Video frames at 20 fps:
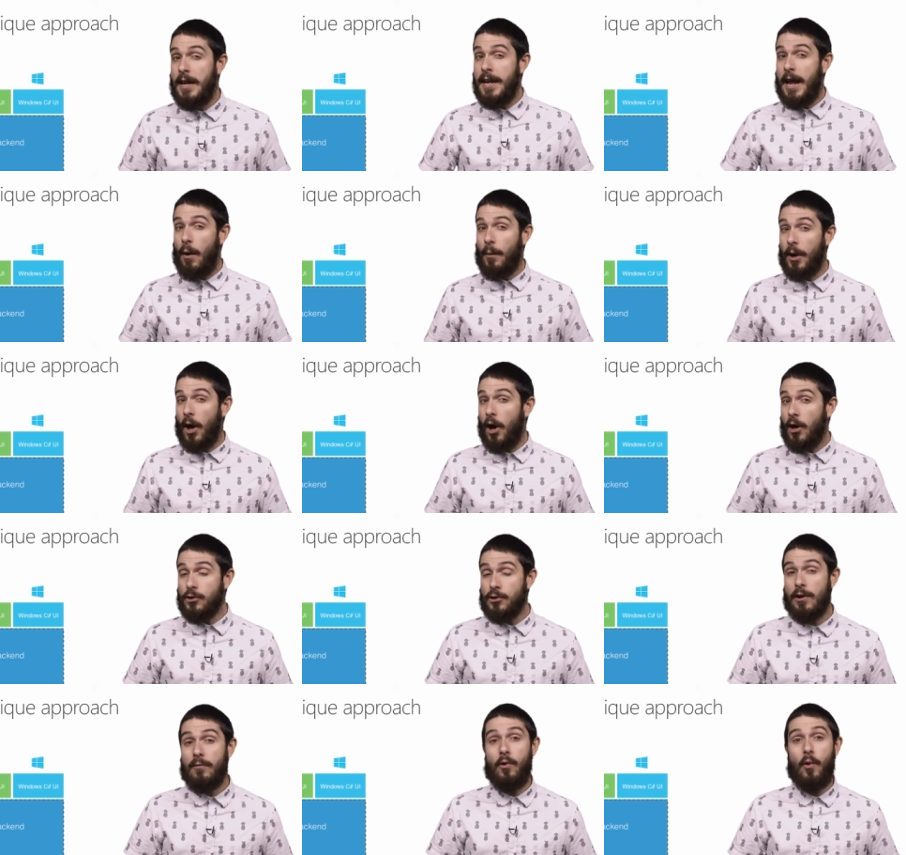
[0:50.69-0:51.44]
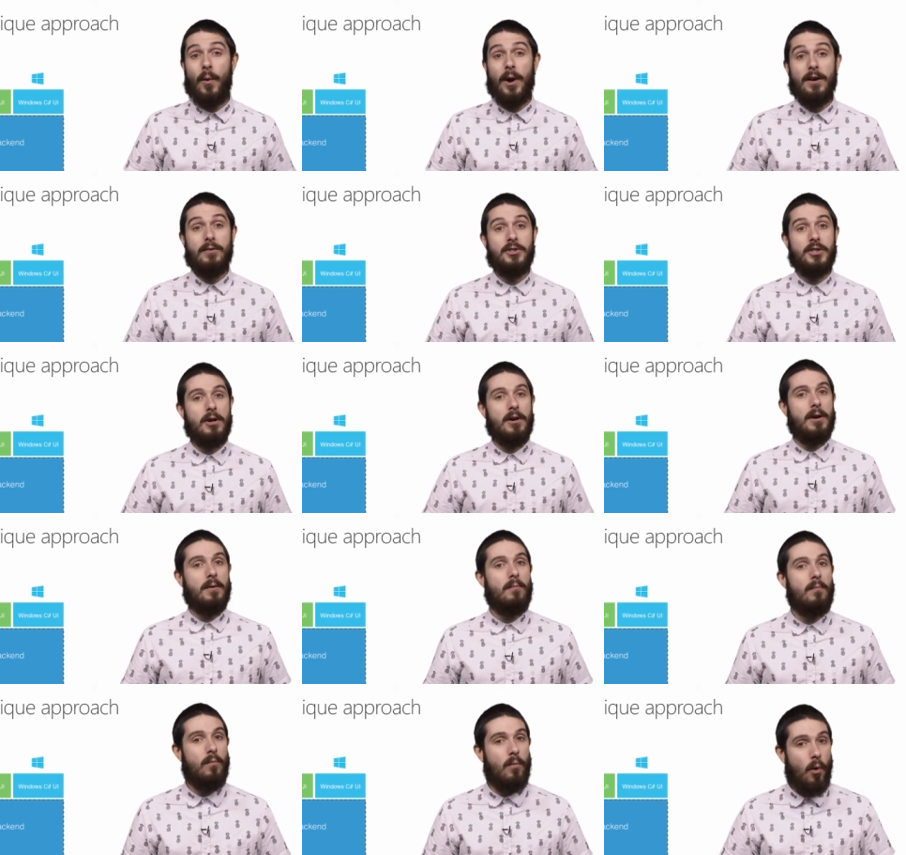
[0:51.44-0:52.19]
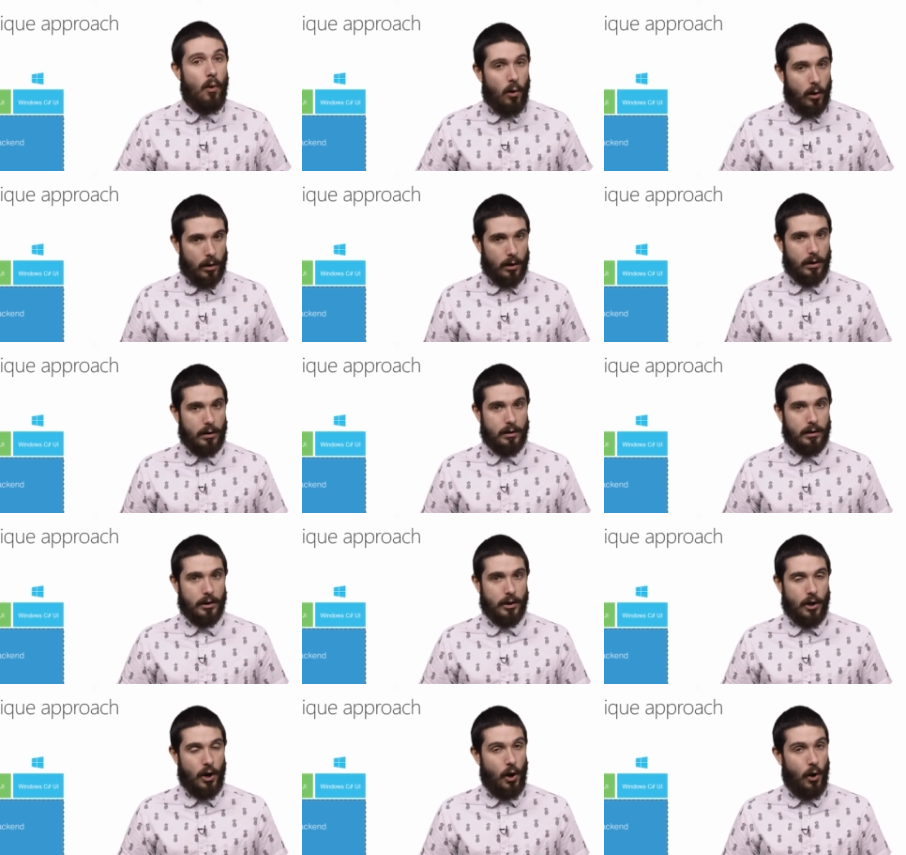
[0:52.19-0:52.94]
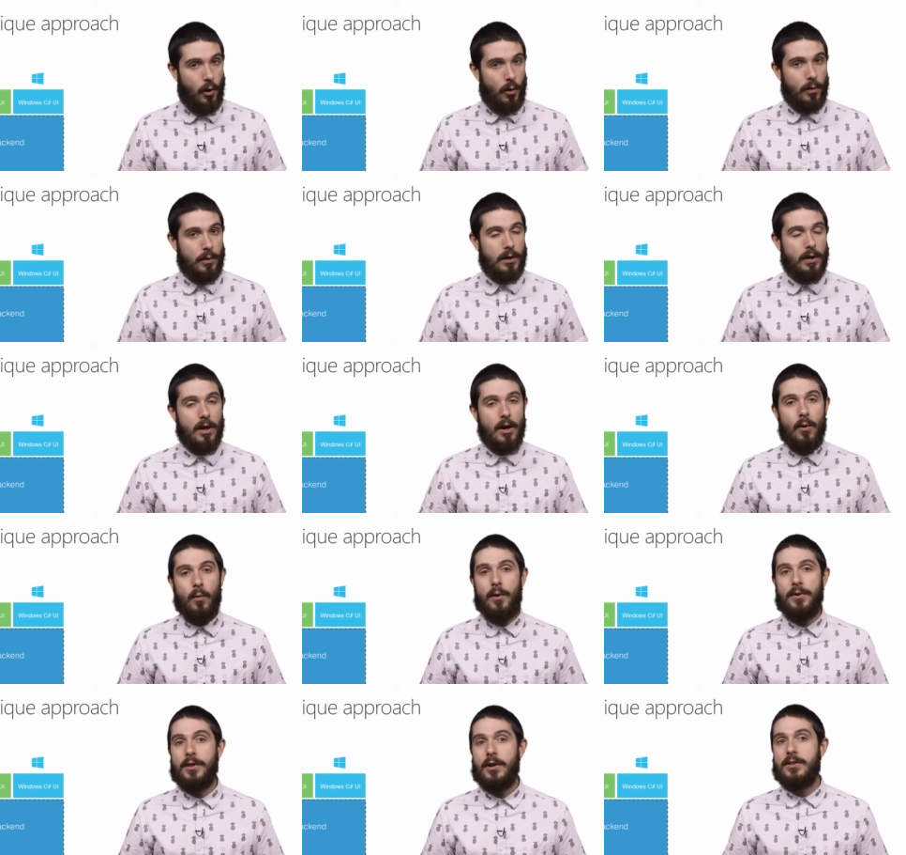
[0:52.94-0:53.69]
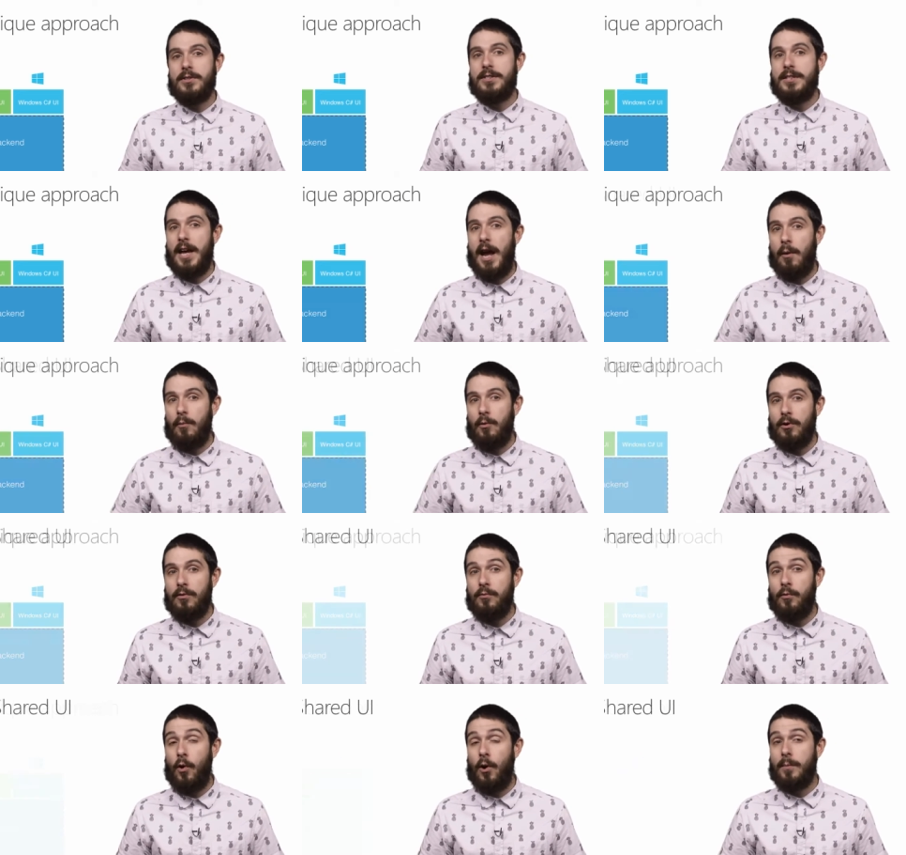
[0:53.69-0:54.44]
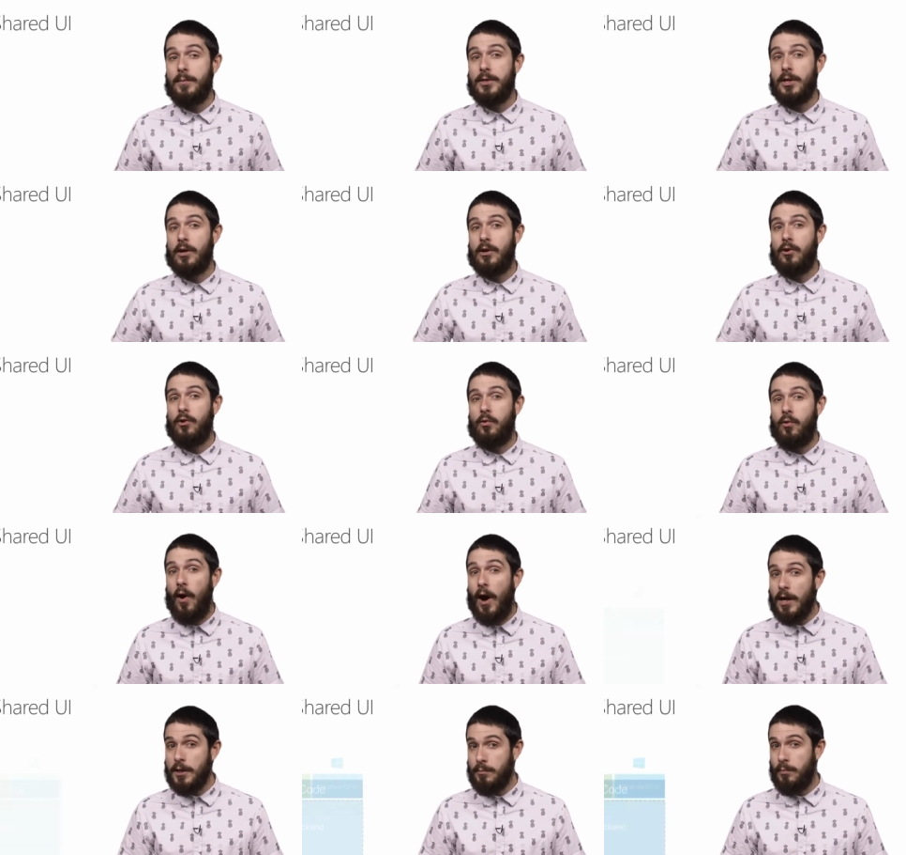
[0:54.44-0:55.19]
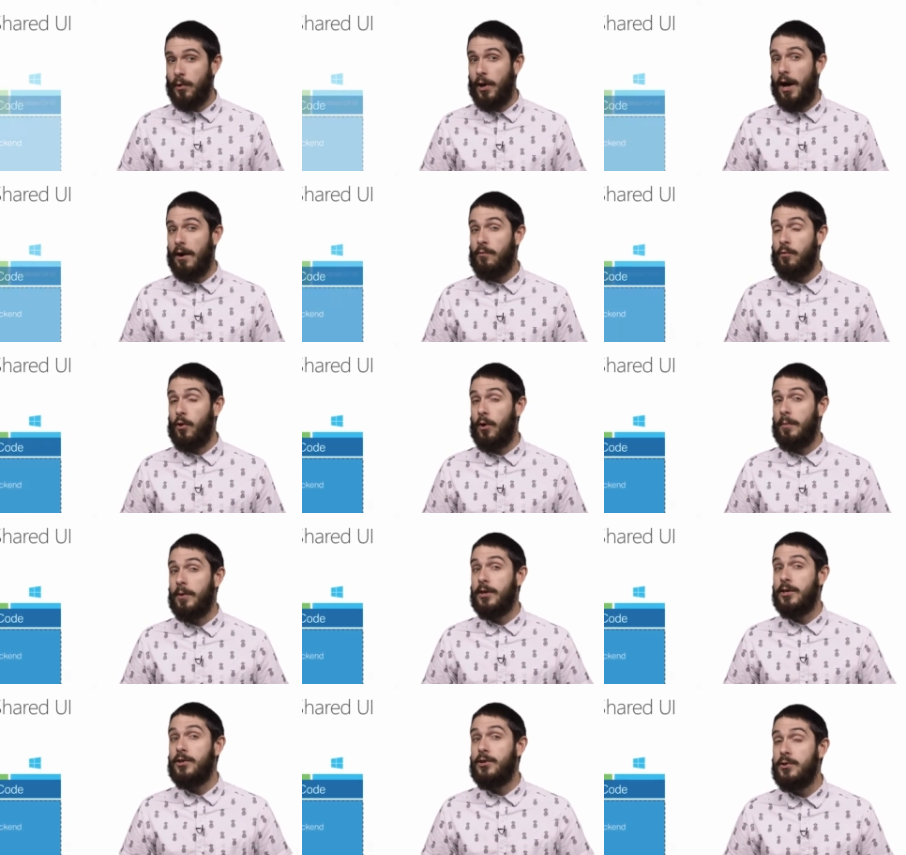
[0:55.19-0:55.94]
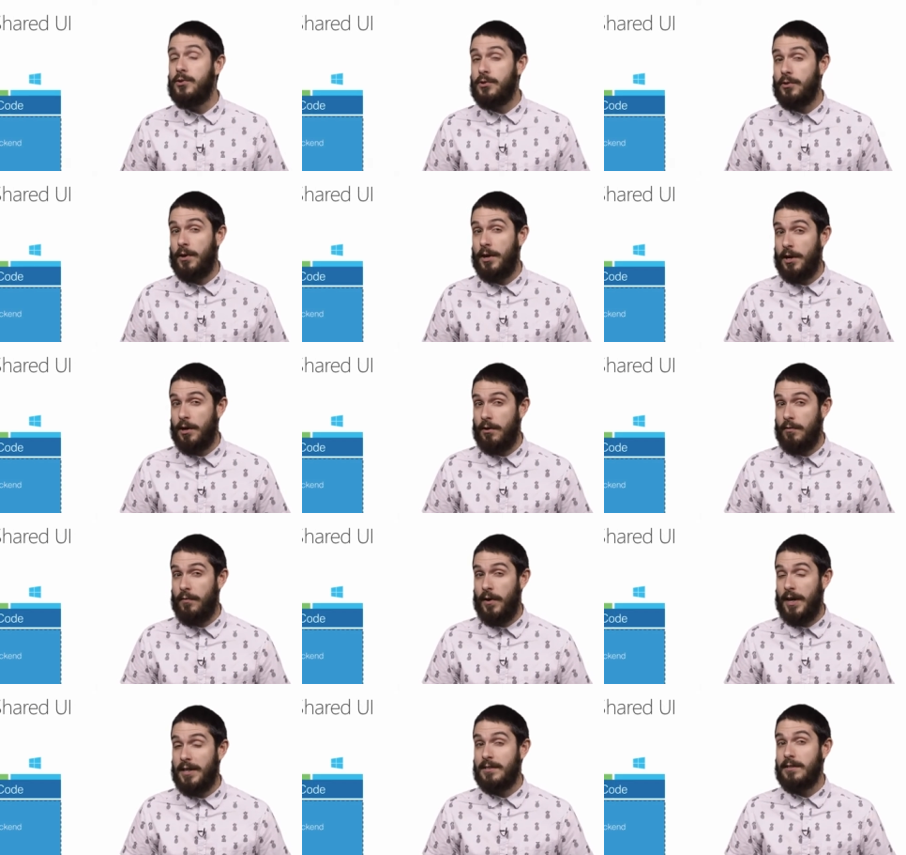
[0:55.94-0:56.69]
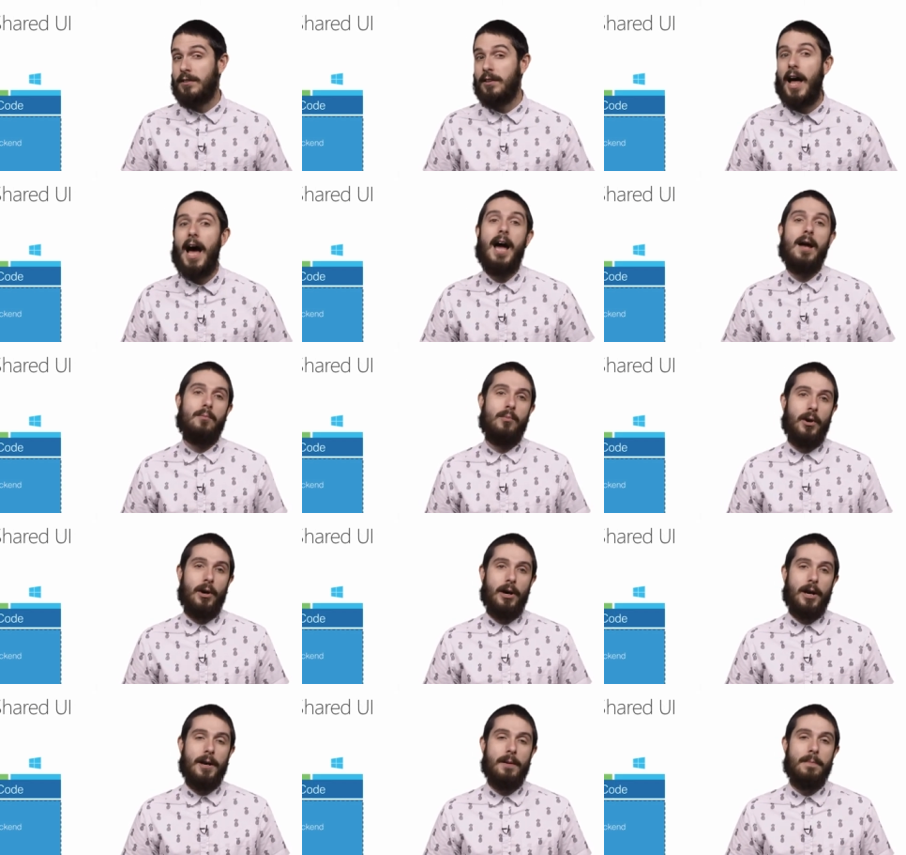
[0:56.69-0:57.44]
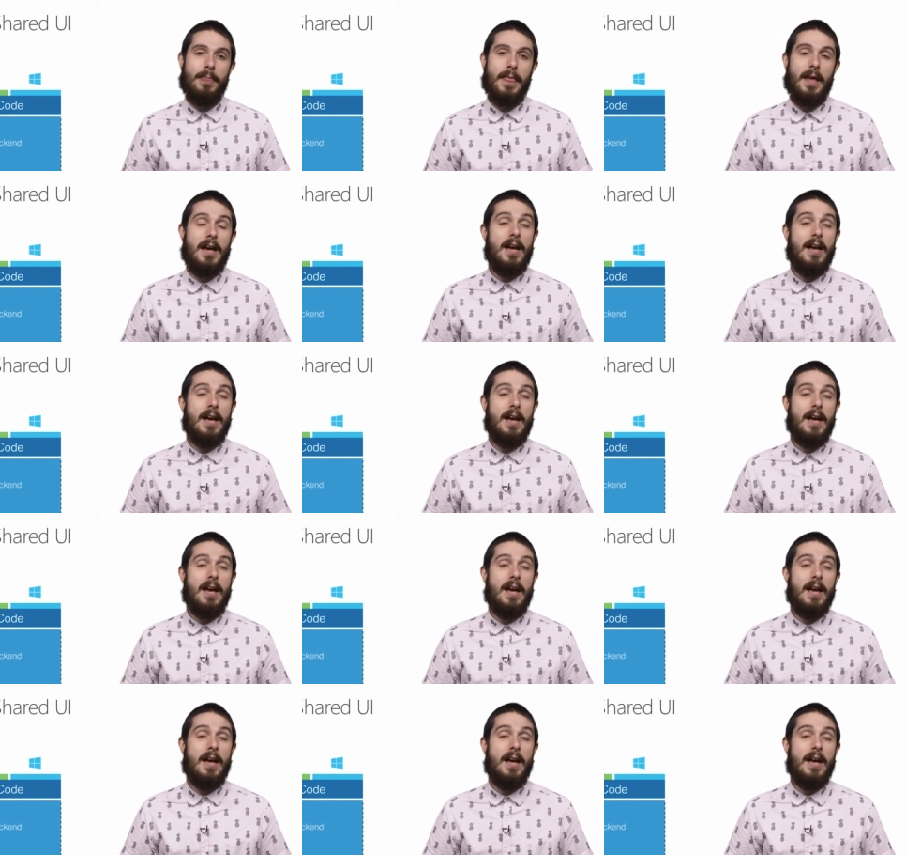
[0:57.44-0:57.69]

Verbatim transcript: Now, we also have a way of sharing more code with our Xamarin Forms cross-platform user interface library.